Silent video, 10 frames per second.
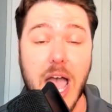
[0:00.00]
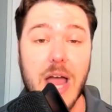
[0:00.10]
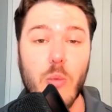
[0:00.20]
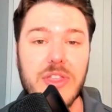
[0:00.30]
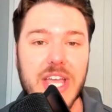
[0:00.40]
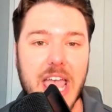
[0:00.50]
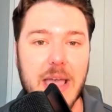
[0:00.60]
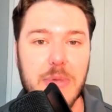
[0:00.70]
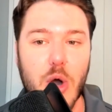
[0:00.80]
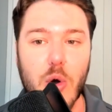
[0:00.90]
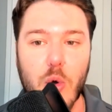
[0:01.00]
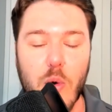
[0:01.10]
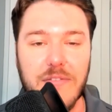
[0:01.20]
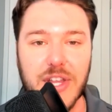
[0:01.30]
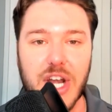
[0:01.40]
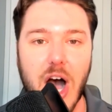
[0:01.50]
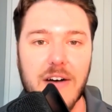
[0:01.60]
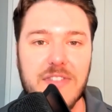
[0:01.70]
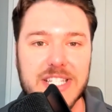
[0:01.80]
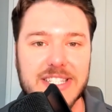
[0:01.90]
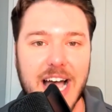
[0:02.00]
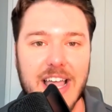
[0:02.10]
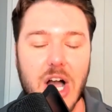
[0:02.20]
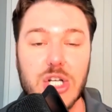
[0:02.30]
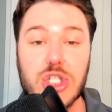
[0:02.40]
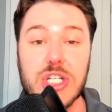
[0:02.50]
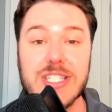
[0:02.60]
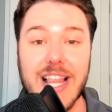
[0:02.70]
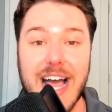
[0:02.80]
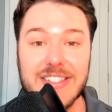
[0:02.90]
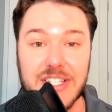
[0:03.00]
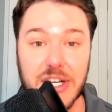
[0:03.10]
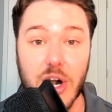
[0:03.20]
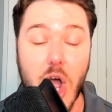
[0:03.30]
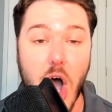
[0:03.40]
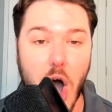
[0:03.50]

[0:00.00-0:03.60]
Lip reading: and won the KBO equivalent of the Cy Young just last year.